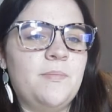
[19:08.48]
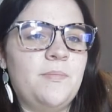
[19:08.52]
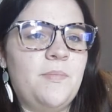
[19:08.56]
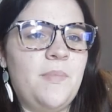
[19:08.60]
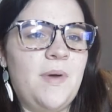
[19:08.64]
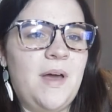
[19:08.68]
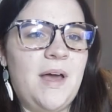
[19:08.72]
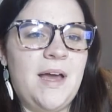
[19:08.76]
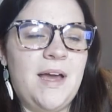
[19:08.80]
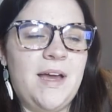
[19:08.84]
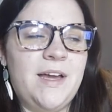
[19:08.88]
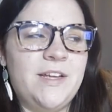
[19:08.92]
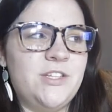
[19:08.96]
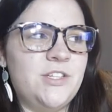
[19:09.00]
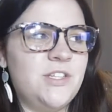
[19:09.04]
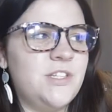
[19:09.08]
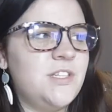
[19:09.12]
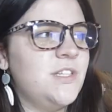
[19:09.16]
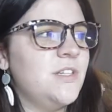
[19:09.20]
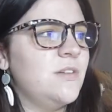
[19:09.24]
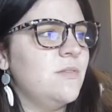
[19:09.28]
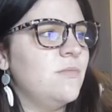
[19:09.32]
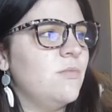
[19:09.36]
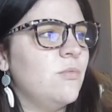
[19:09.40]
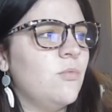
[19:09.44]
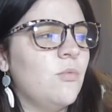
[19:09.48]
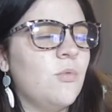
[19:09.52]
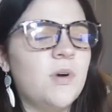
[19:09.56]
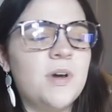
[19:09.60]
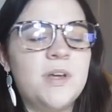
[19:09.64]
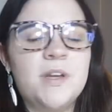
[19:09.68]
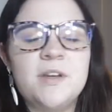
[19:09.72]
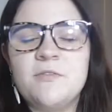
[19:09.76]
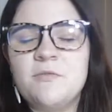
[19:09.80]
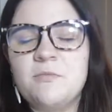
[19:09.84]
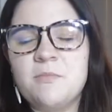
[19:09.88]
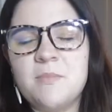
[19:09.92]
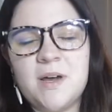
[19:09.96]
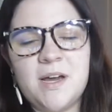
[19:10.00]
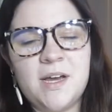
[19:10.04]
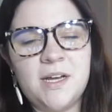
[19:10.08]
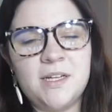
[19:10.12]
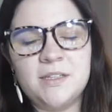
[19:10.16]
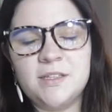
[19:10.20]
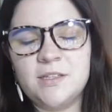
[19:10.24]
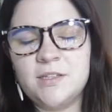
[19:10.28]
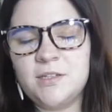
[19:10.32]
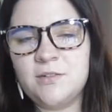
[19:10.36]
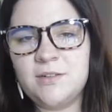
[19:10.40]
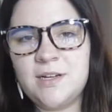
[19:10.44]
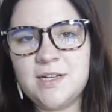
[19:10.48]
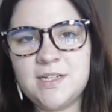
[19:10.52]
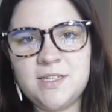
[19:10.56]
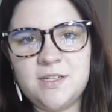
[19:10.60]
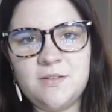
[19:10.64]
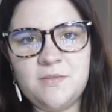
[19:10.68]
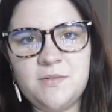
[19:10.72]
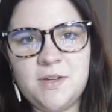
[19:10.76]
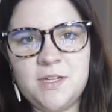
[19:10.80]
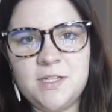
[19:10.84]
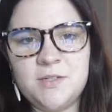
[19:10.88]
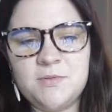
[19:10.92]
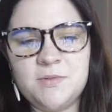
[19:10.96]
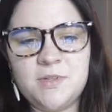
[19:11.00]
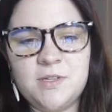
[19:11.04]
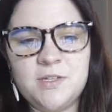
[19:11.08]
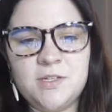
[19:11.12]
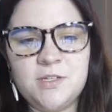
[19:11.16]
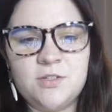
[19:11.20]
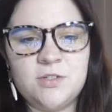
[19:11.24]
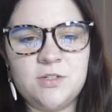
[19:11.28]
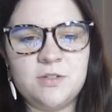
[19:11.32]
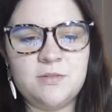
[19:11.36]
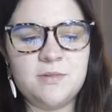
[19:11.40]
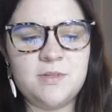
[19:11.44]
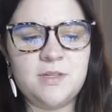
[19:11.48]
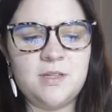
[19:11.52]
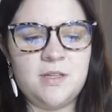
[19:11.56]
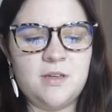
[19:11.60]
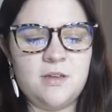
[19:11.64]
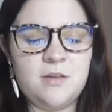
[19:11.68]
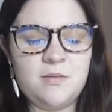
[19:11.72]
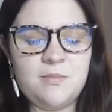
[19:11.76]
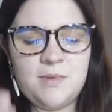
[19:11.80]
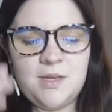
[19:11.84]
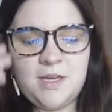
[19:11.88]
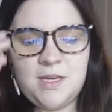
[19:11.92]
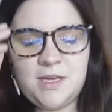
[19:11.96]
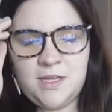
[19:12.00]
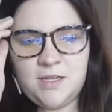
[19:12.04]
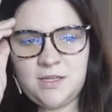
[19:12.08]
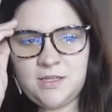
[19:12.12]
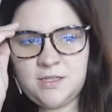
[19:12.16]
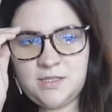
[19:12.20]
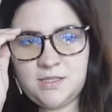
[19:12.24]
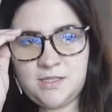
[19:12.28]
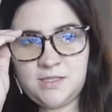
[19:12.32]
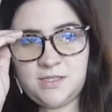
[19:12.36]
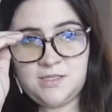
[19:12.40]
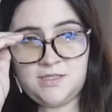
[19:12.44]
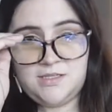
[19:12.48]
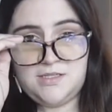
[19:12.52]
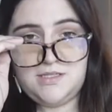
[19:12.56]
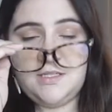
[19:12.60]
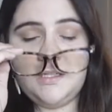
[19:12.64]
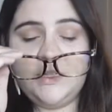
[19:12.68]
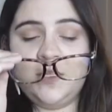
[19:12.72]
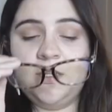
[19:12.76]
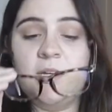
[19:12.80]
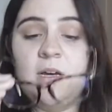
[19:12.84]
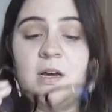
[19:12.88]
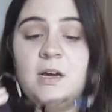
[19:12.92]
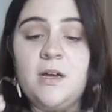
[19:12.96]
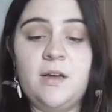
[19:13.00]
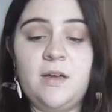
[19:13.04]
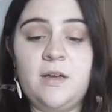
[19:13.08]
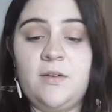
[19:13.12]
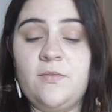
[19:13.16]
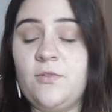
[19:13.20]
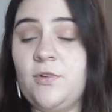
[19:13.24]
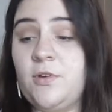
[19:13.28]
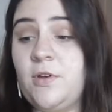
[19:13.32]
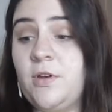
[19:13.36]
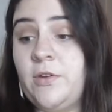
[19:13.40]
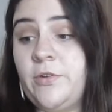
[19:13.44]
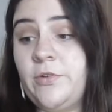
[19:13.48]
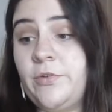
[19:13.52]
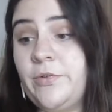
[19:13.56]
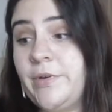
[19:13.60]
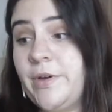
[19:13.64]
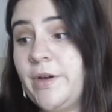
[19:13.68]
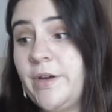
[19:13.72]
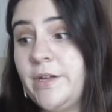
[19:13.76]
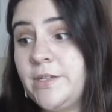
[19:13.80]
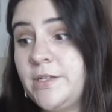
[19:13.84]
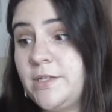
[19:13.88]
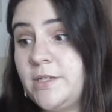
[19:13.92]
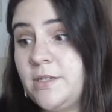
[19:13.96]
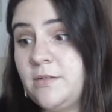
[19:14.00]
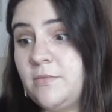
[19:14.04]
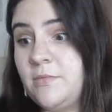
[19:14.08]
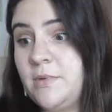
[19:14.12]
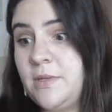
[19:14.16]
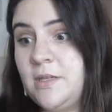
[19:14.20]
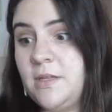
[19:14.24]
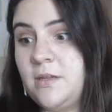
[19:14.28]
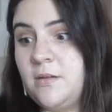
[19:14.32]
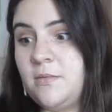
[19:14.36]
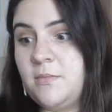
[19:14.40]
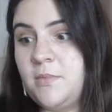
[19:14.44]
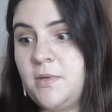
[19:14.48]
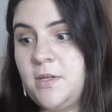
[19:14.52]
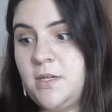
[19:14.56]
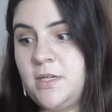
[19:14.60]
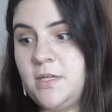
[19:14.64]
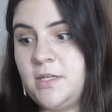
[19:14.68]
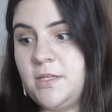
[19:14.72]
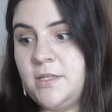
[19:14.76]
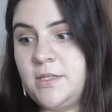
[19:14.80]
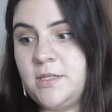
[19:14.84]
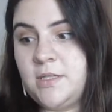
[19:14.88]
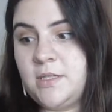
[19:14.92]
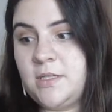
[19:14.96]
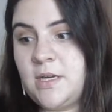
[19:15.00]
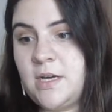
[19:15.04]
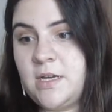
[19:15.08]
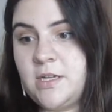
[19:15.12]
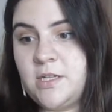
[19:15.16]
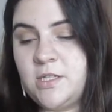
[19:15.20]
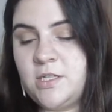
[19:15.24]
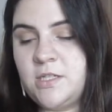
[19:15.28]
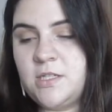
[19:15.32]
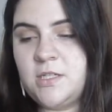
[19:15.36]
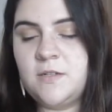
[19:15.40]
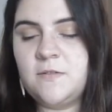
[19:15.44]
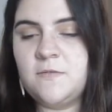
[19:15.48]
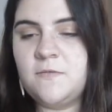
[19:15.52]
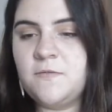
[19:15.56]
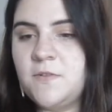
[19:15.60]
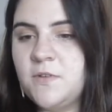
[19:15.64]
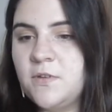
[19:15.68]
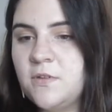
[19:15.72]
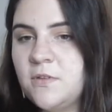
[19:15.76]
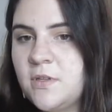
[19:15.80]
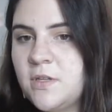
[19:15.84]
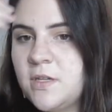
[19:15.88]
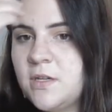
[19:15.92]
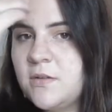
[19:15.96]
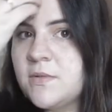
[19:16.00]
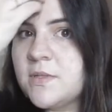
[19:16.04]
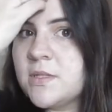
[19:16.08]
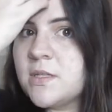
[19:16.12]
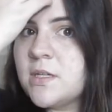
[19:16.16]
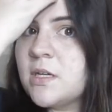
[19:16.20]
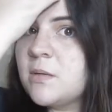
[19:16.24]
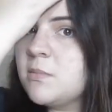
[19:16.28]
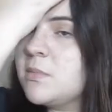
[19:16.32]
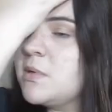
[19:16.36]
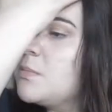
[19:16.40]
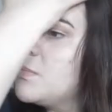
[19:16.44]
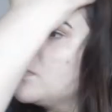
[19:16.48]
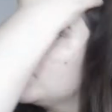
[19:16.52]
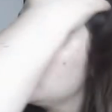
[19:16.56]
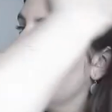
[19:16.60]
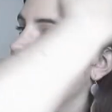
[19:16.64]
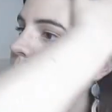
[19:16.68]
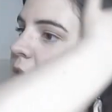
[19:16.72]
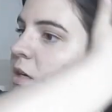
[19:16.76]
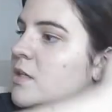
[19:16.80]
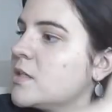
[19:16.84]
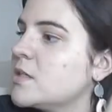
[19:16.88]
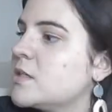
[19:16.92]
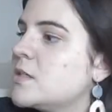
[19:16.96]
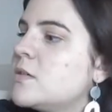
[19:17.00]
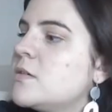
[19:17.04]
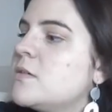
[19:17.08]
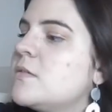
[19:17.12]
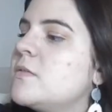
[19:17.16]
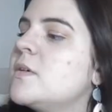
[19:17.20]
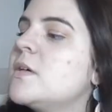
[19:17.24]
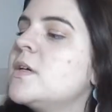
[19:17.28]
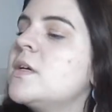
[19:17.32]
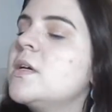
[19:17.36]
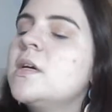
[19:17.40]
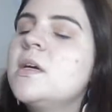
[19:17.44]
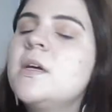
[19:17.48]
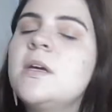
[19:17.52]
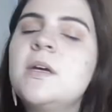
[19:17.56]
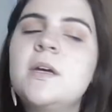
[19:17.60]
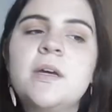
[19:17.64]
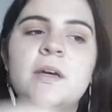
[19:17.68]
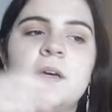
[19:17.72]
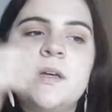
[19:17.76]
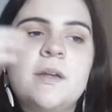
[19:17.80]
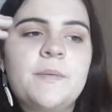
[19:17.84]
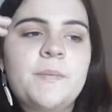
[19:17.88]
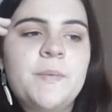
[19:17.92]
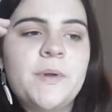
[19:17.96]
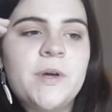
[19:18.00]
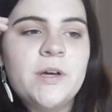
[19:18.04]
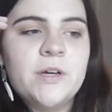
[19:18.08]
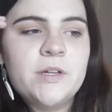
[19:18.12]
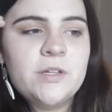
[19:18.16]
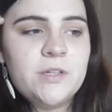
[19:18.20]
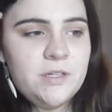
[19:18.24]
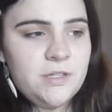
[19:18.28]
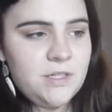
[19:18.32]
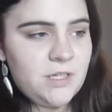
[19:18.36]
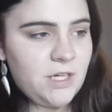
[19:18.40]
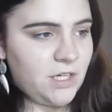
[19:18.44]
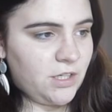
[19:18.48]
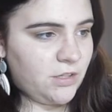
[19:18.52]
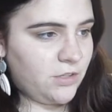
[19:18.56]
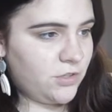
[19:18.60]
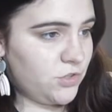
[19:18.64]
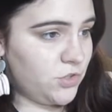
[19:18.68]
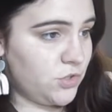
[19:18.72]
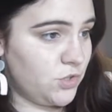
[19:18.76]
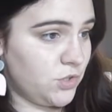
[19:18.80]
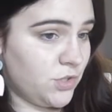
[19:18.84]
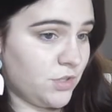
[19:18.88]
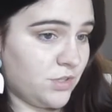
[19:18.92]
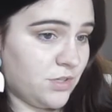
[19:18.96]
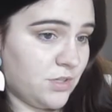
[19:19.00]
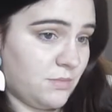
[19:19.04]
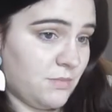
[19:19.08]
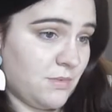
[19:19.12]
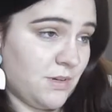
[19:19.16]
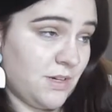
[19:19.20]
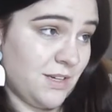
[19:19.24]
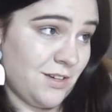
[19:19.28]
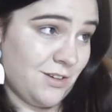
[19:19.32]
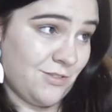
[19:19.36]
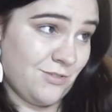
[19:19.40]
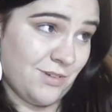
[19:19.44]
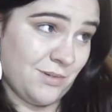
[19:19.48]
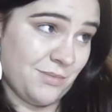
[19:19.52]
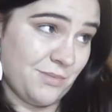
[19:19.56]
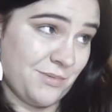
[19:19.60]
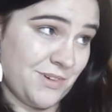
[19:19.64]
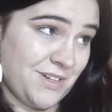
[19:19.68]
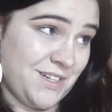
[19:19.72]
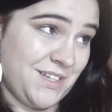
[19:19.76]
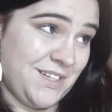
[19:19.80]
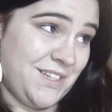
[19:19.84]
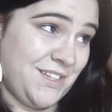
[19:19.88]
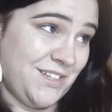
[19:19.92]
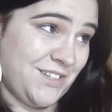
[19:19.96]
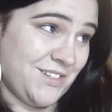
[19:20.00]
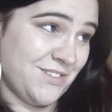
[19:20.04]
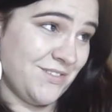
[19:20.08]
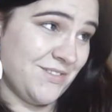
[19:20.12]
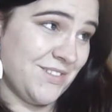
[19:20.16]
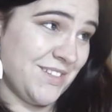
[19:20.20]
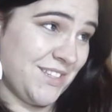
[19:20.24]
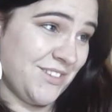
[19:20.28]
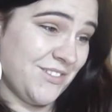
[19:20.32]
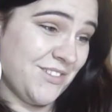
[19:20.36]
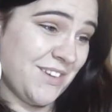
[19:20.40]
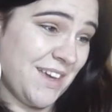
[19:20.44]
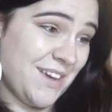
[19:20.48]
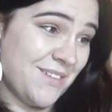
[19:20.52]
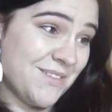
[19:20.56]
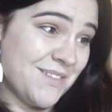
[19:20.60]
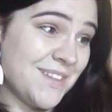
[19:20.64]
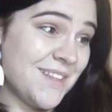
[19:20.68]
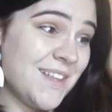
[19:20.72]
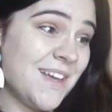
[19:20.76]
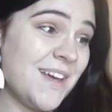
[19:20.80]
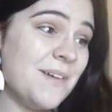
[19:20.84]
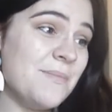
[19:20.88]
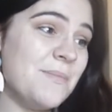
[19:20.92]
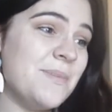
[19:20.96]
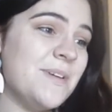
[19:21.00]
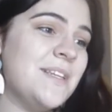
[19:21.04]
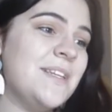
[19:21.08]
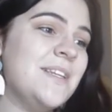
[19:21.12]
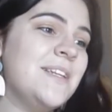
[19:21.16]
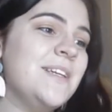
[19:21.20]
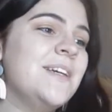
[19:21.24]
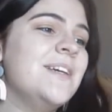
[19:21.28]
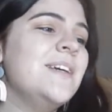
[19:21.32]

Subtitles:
I just did one of my little activities with history with them and did not cover any new content with them because I just didn't feel that it was going to be productive. And I'm not entirely sure that my cooperating teacher was okay with that, but